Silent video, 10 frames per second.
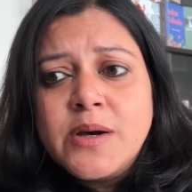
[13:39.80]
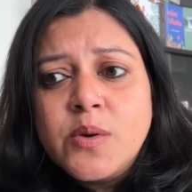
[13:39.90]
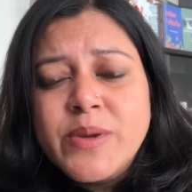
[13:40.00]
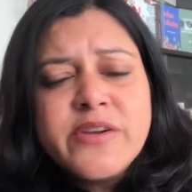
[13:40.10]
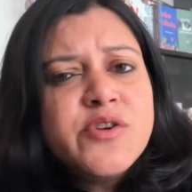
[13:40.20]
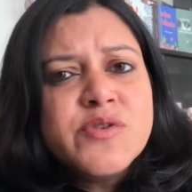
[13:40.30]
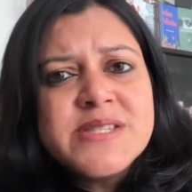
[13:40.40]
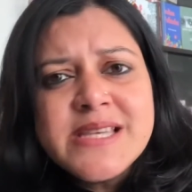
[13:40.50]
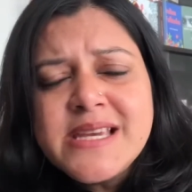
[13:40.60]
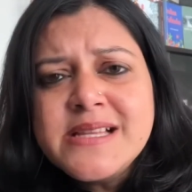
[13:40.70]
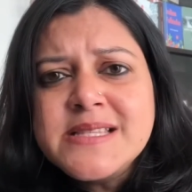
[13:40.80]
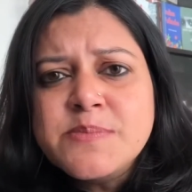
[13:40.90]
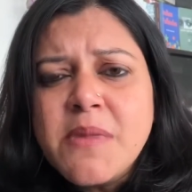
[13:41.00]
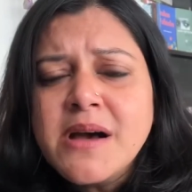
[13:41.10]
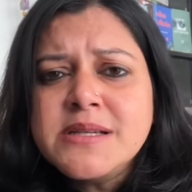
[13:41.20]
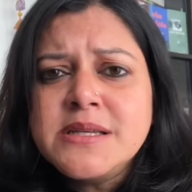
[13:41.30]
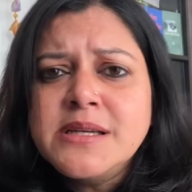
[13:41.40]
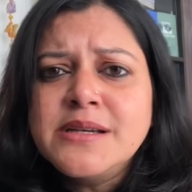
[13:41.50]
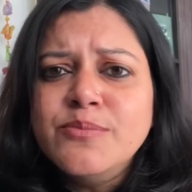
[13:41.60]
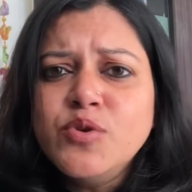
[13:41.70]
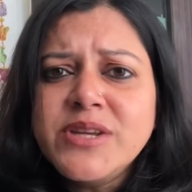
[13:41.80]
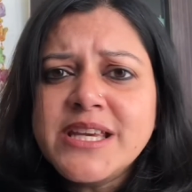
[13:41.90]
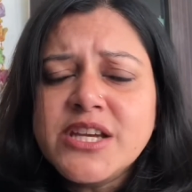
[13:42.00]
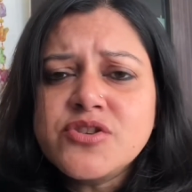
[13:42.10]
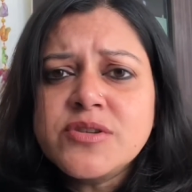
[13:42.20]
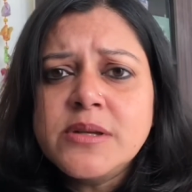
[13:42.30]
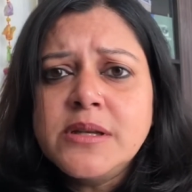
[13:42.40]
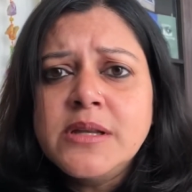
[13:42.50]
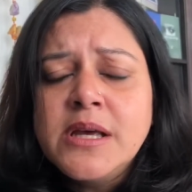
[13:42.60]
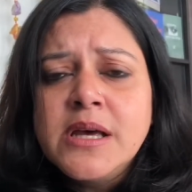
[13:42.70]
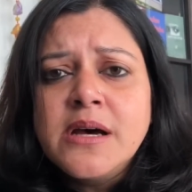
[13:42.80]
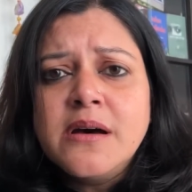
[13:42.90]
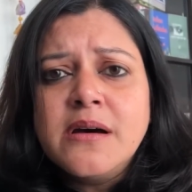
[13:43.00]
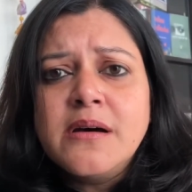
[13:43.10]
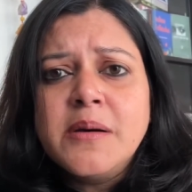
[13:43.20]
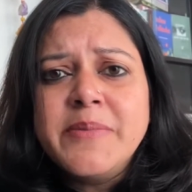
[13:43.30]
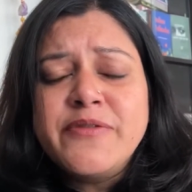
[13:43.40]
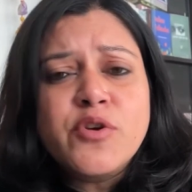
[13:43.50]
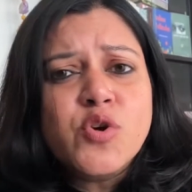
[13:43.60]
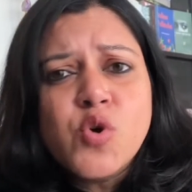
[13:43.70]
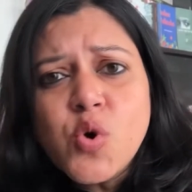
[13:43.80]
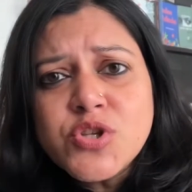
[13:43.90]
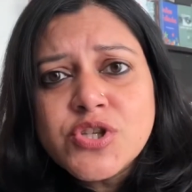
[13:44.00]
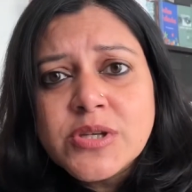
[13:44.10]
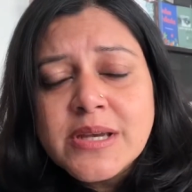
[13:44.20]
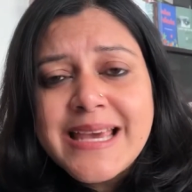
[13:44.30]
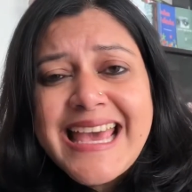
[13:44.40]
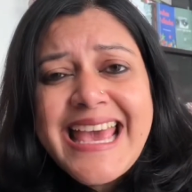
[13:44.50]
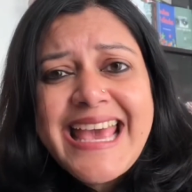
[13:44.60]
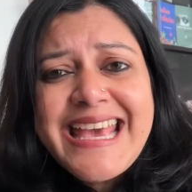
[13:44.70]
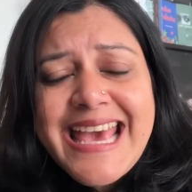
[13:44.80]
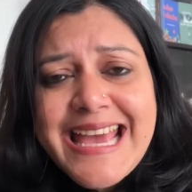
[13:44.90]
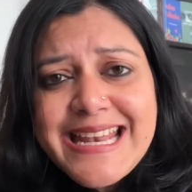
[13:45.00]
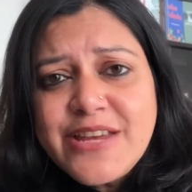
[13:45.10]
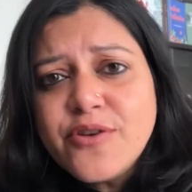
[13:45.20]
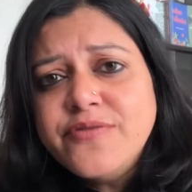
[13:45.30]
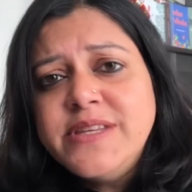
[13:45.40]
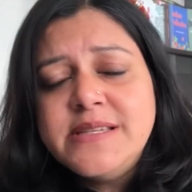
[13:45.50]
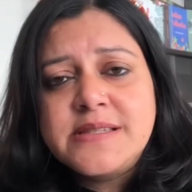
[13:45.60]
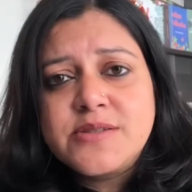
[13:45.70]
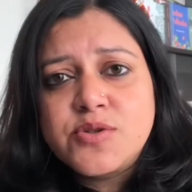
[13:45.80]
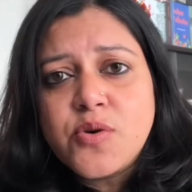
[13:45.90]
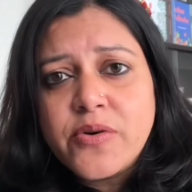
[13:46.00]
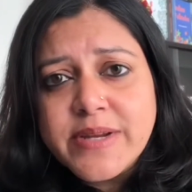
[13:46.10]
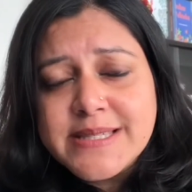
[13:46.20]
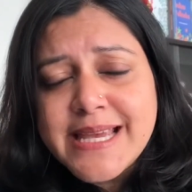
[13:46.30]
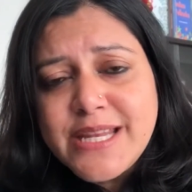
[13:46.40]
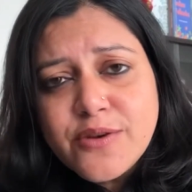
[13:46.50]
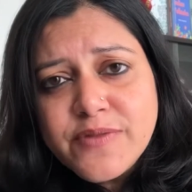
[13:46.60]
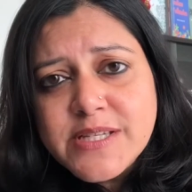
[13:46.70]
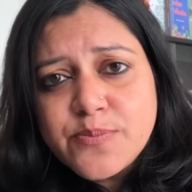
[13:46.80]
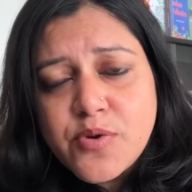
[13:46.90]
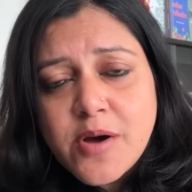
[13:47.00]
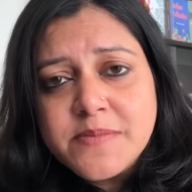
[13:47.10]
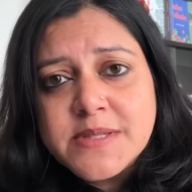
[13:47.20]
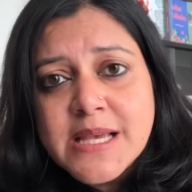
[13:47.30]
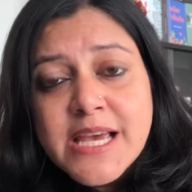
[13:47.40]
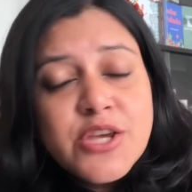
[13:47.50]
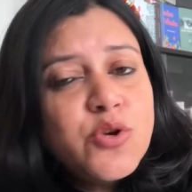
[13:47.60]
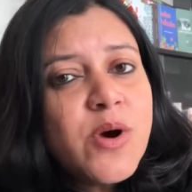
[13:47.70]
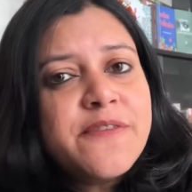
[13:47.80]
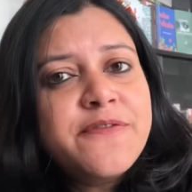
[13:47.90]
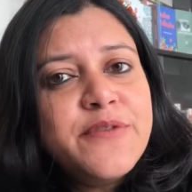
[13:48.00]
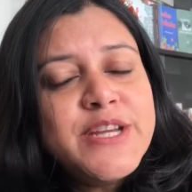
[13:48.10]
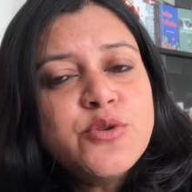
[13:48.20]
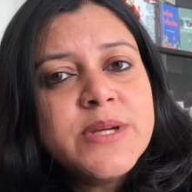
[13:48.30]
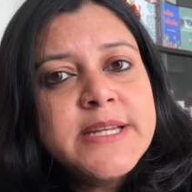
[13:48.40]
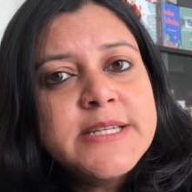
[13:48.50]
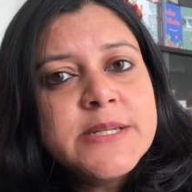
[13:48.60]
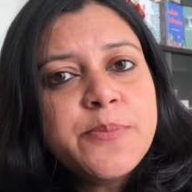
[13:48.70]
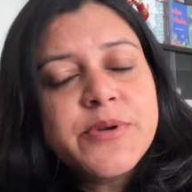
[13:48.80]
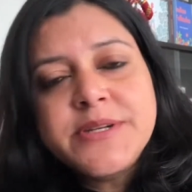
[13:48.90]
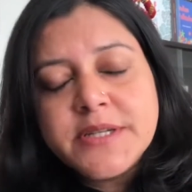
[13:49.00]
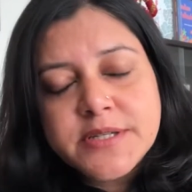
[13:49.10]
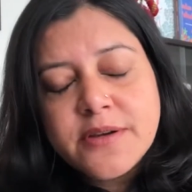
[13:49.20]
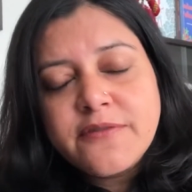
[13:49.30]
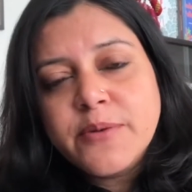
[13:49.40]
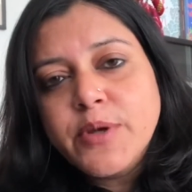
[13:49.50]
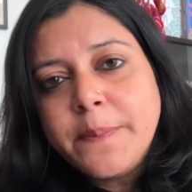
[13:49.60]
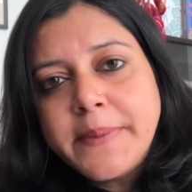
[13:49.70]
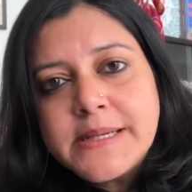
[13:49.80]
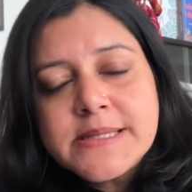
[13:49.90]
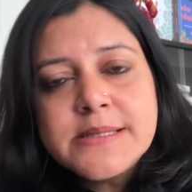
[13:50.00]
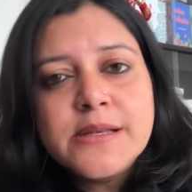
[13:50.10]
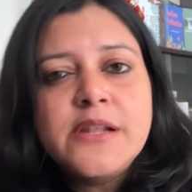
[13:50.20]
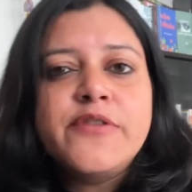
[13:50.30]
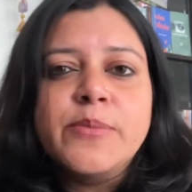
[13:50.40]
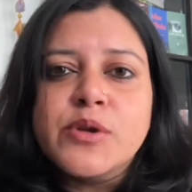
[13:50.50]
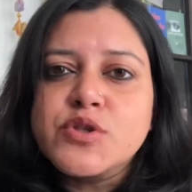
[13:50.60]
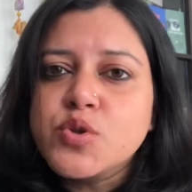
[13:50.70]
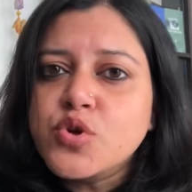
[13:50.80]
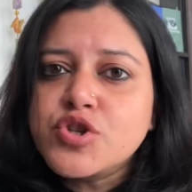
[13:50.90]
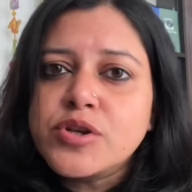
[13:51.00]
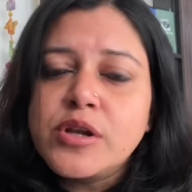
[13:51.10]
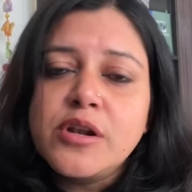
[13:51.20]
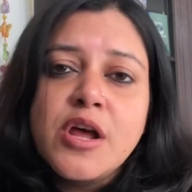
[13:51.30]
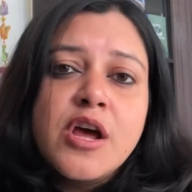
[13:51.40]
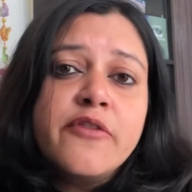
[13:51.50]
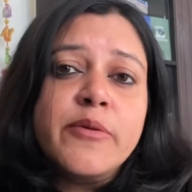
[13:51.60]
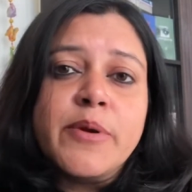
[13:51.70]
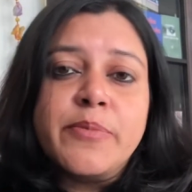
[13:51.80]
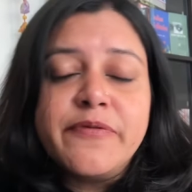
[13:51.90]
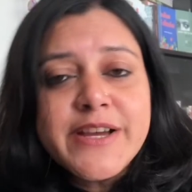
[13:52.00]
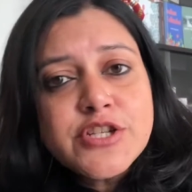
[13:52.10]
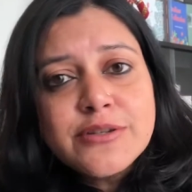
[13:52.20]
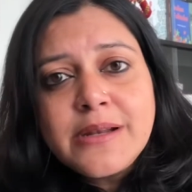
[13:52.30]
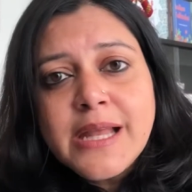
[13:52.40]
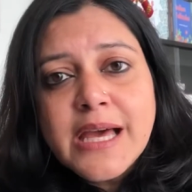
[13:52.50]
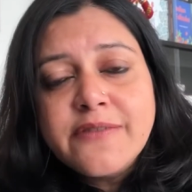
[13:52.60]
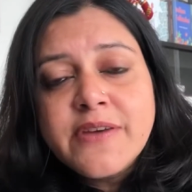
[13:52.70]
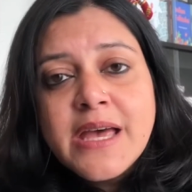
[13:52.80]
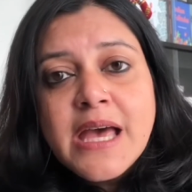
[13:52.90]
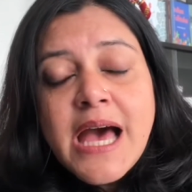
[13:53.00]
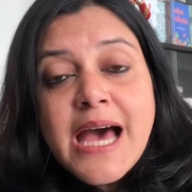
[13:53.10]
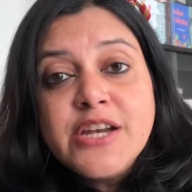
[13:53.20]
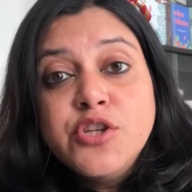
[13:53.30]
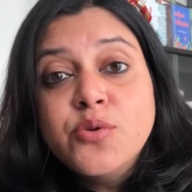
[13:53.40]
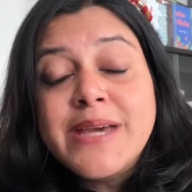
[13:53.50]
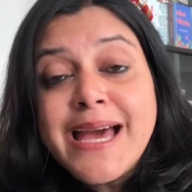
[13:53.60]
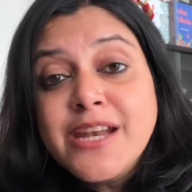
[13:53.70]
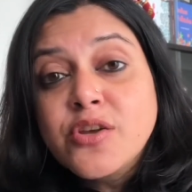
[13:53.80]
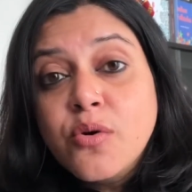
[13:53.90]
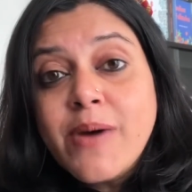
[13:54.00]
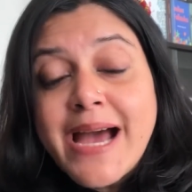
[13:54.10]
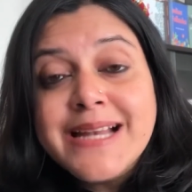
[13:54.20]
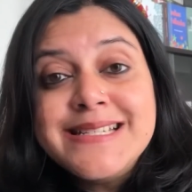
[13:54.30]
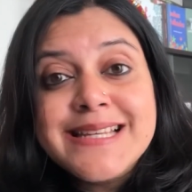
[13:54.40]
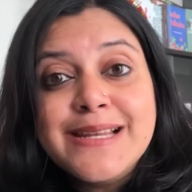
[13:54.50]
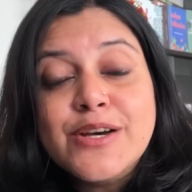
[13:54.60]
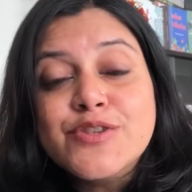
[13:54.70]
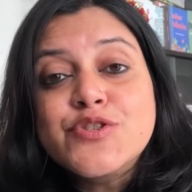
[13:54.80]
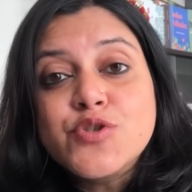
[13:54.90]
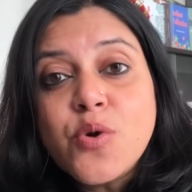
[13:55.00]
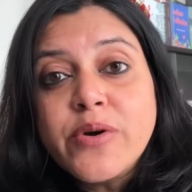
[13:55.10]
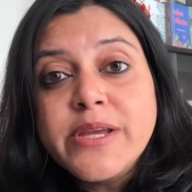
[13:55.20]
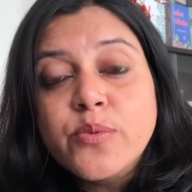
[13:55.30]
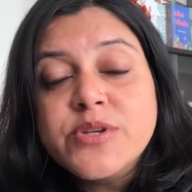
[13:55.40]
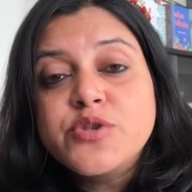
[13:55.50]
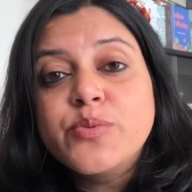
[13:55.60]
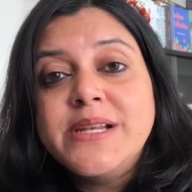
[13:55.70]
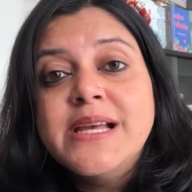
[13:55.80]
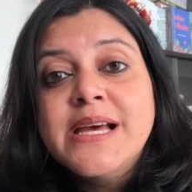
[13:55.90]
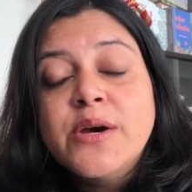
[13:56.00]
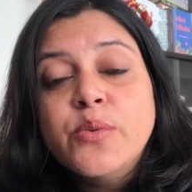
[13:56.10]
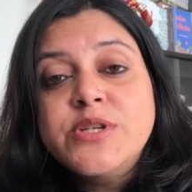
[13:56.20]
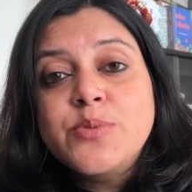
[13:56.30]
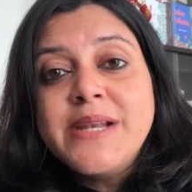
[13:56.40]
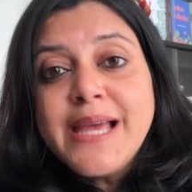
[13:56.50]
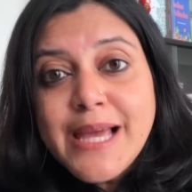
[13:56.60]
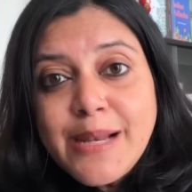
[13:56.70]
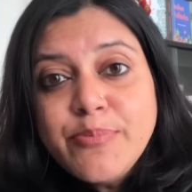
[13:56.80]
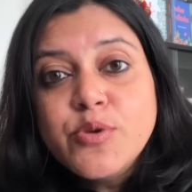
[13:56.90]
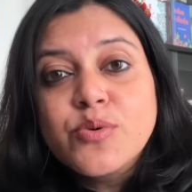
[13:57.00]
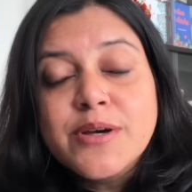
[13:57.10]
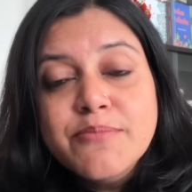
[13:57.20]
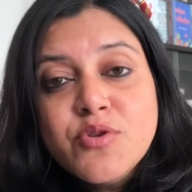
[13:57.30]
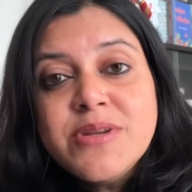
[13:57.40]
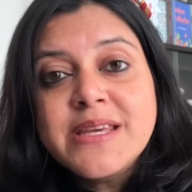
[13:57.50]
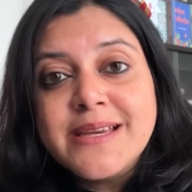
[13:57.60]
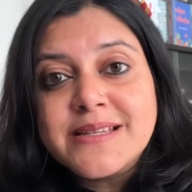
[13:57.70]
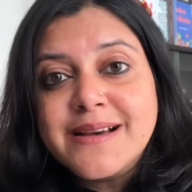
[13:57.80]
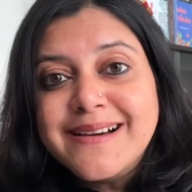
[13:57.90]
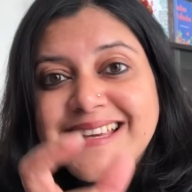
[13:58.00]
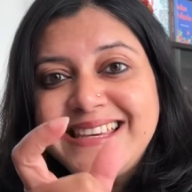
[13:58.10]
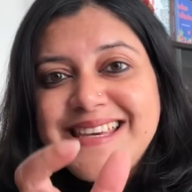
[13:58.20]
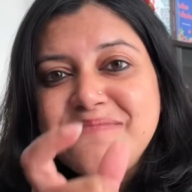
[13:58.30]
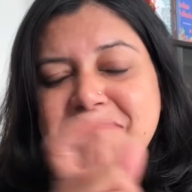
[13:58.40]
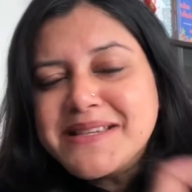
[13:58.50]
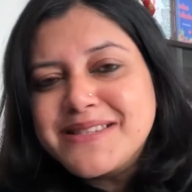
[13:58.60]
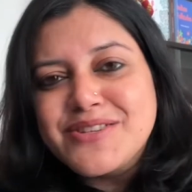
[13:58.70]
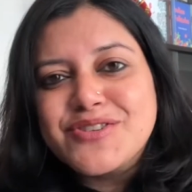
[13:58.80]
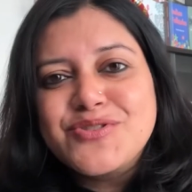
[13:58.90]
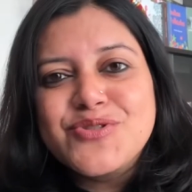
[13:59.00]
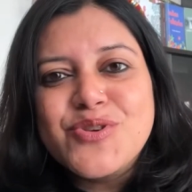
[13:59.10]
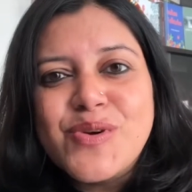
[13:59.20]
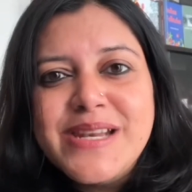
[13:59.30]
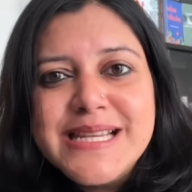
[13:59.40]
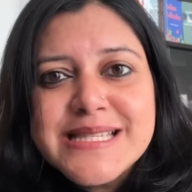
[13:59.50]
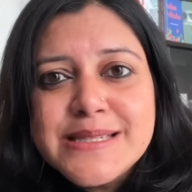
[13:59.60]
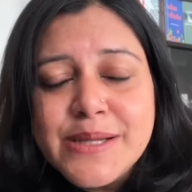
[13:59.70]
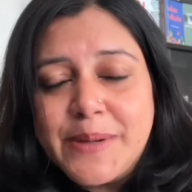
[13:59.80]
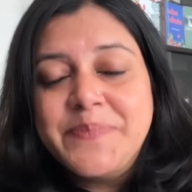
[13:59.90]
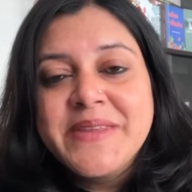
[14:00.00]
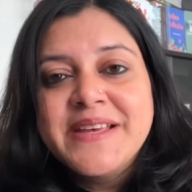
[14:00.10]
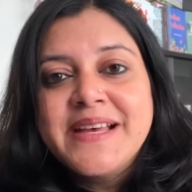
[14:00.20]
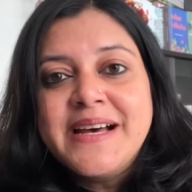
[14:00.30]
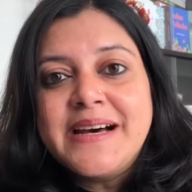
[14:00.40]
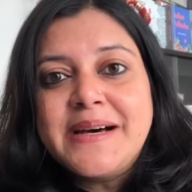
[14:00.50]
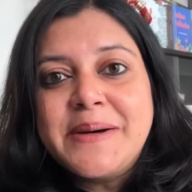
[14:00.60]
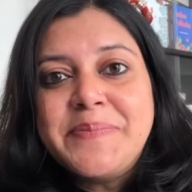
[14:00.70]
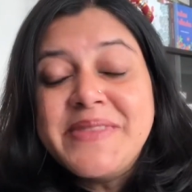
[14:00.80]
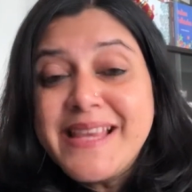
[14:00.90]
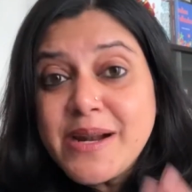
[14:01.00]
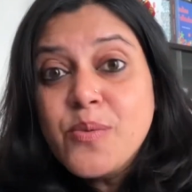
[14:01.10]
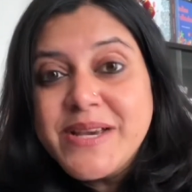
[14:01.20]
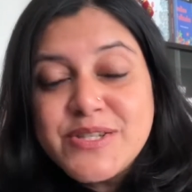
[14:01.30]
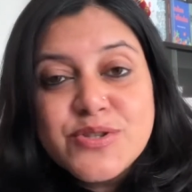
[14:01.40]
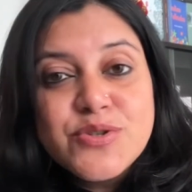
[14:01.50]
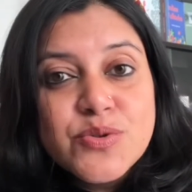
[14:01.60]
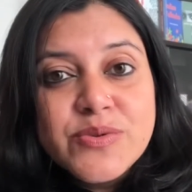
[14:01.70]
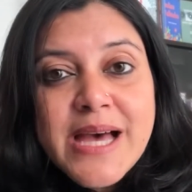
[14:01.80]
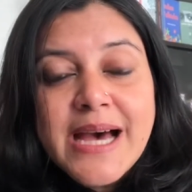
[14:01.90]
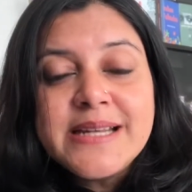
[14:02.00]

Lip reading: whether you're into sales, marketing, communication, if you're a coach, any of these stories, any of these prompts, you are free to interpret it from your personal, from your social, from your professional life, and you can go and tell a story which will help you communicate a key message to your listener. There are ways to do that,